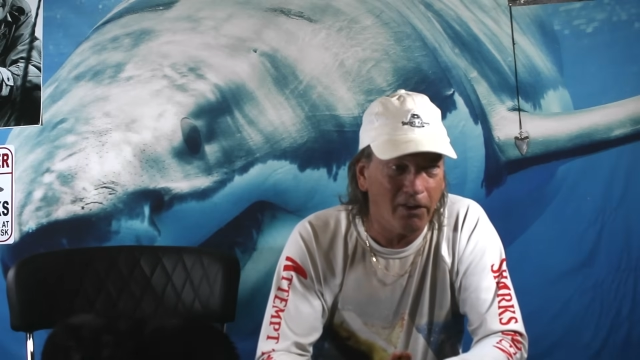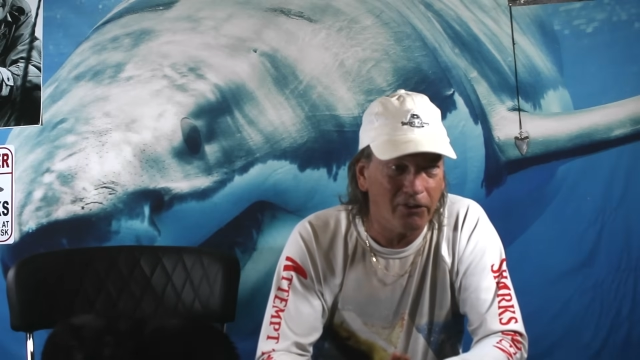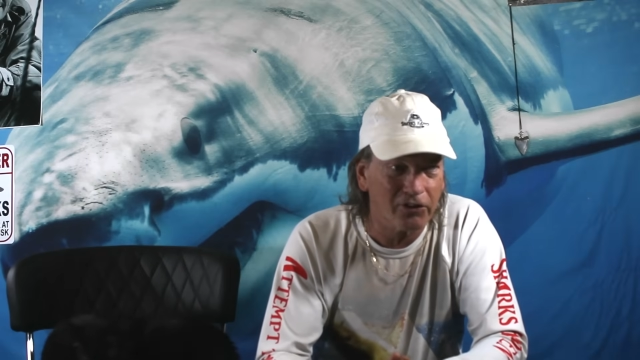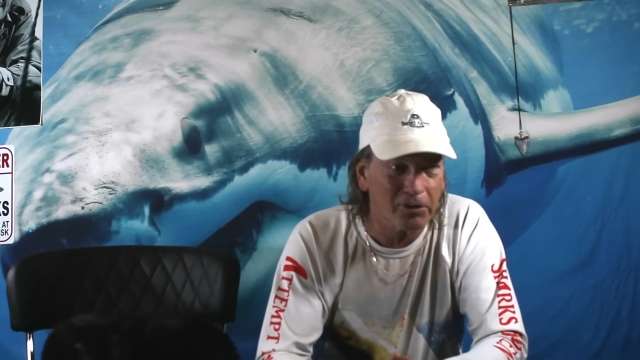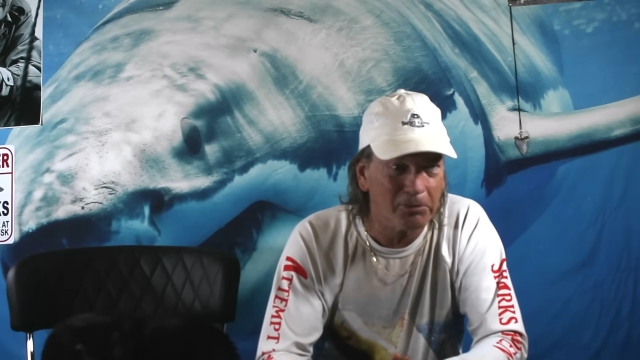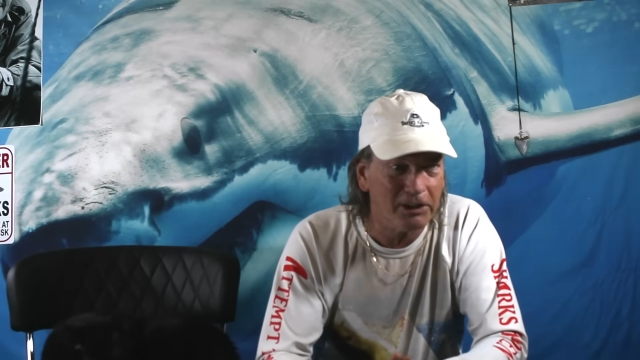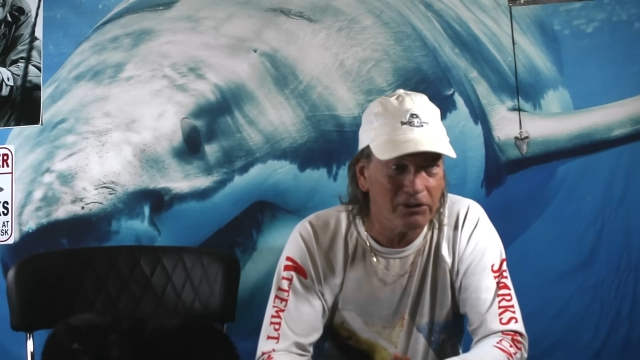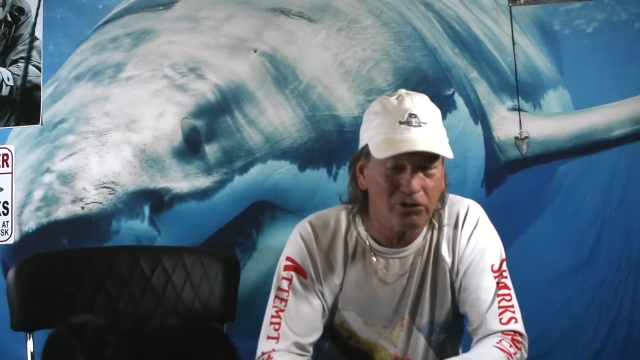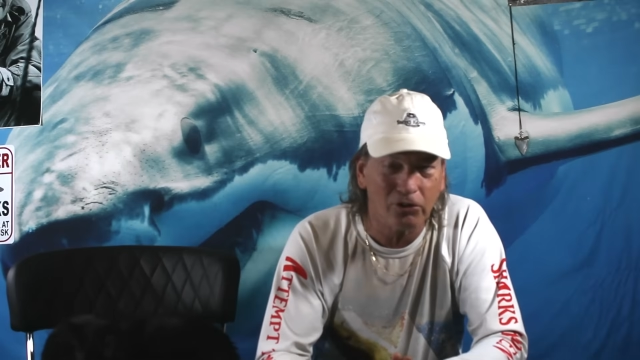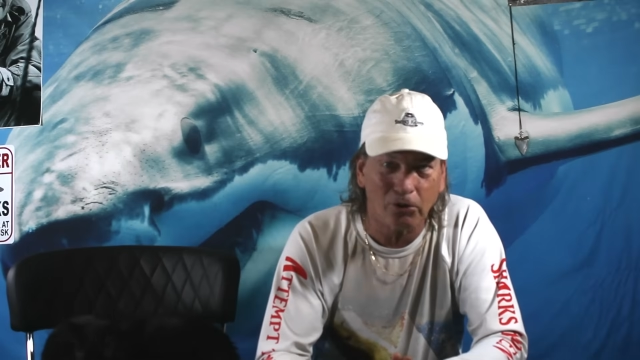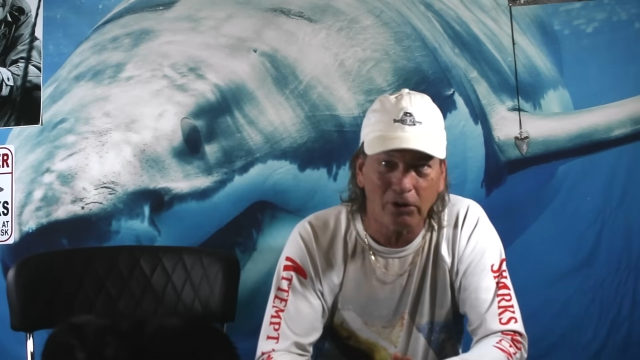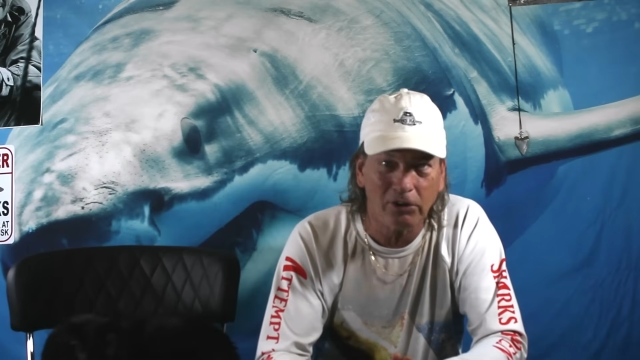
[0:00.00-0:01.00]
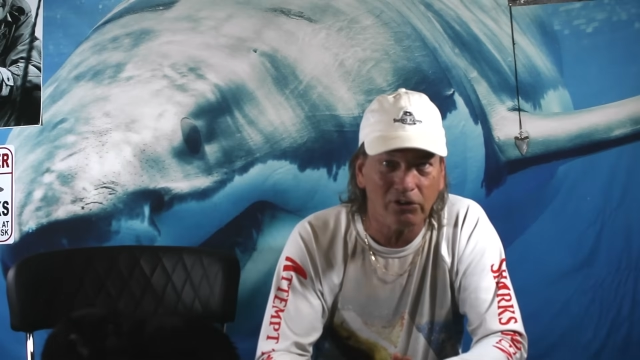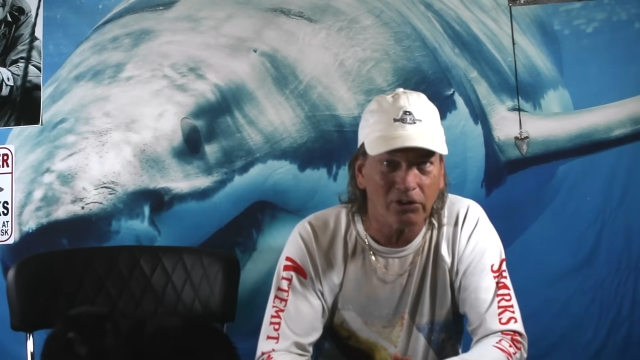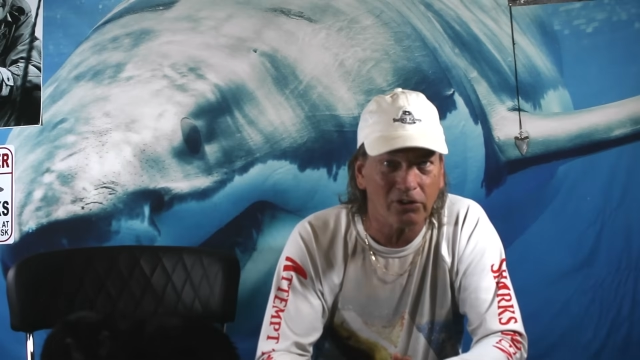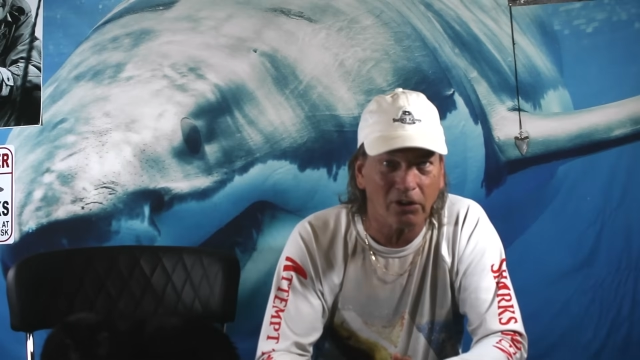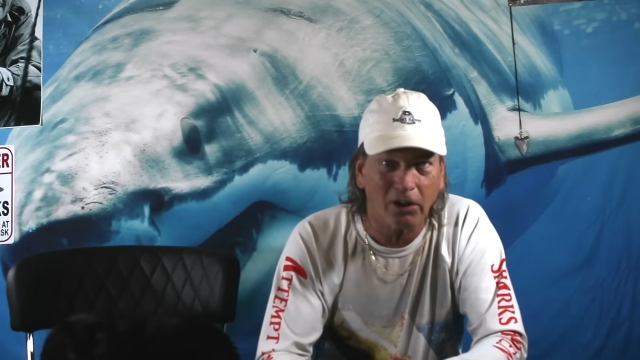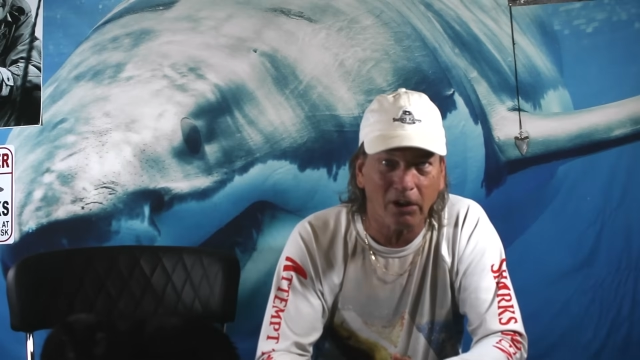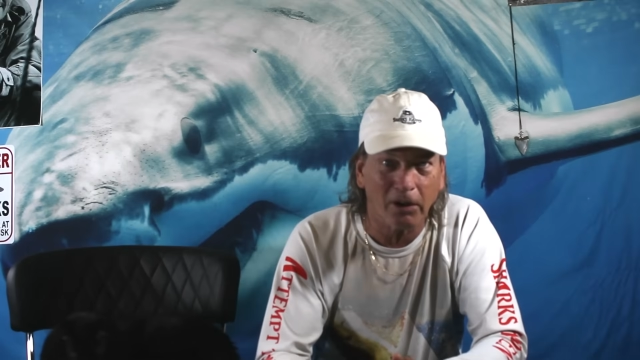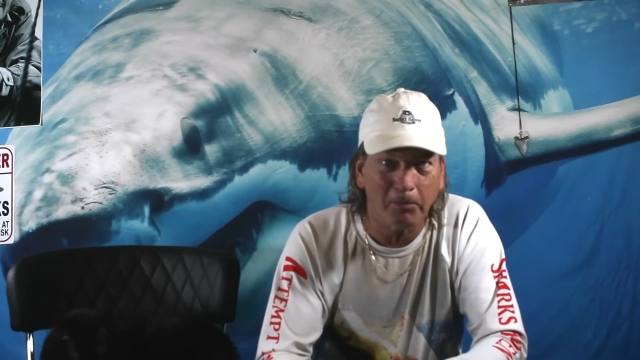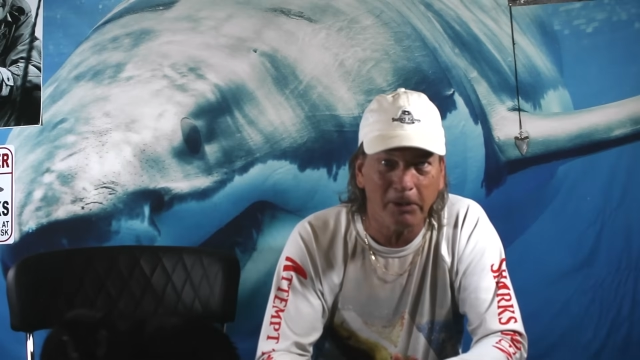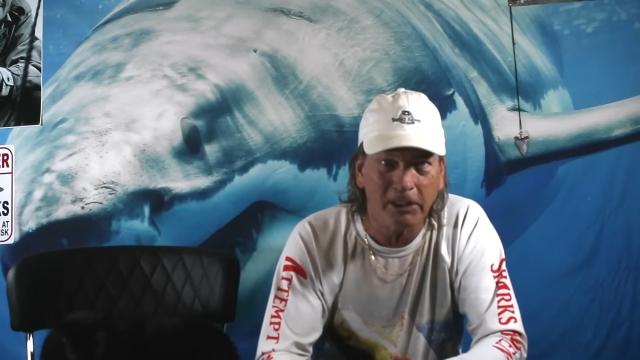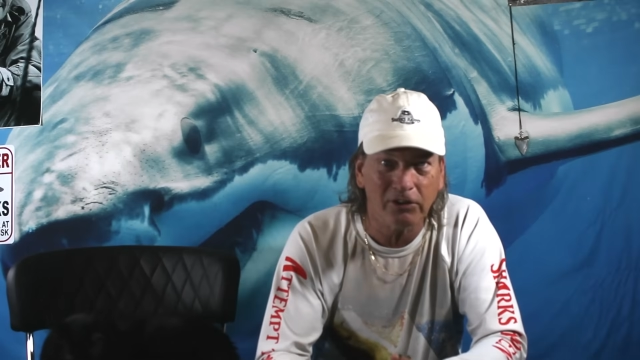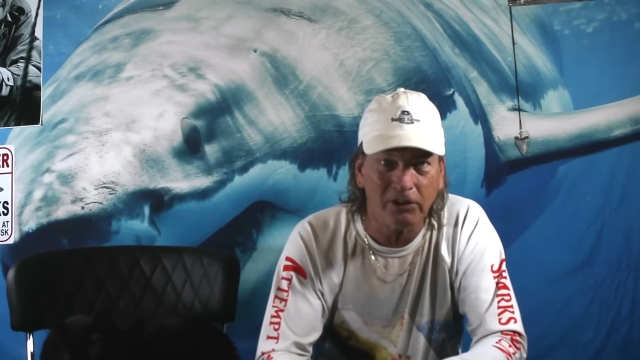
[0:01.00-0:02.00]
Some of these stories just are
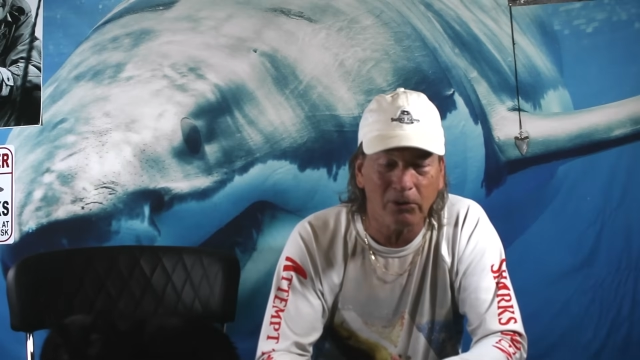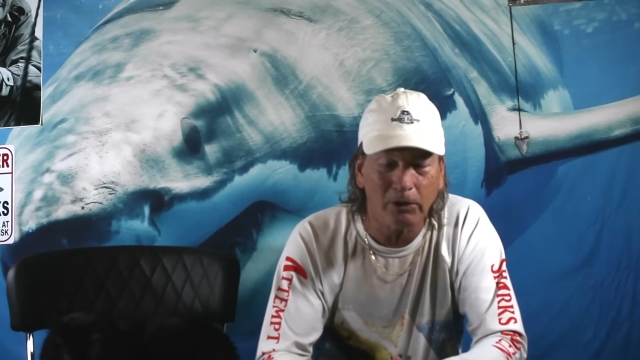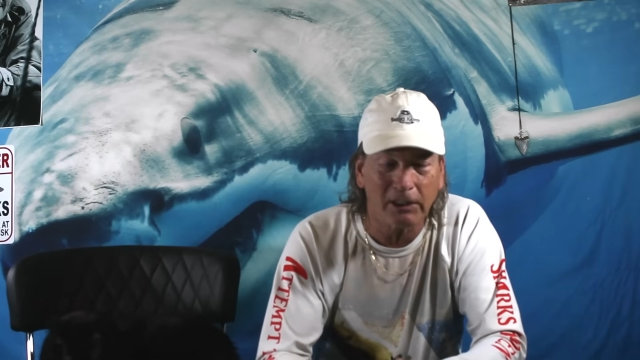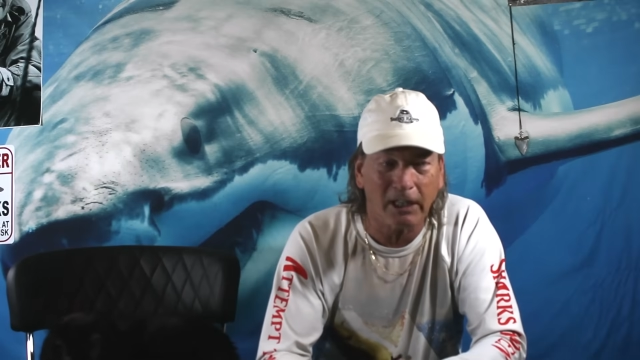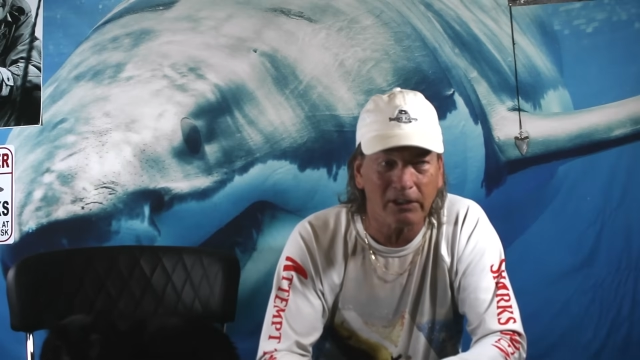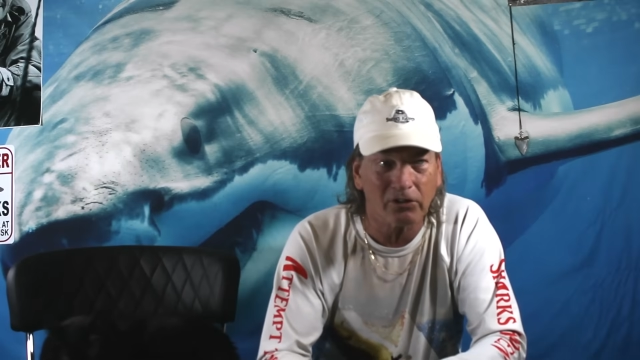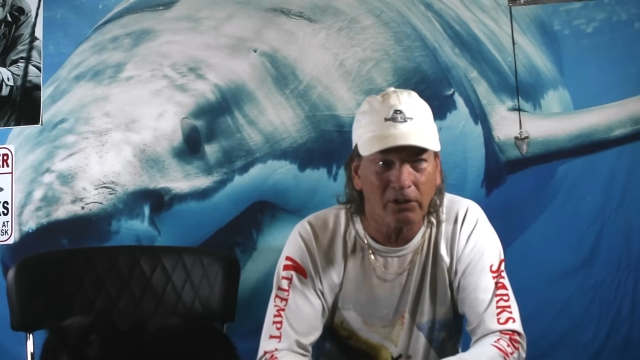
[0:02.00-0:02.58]
amazing with that.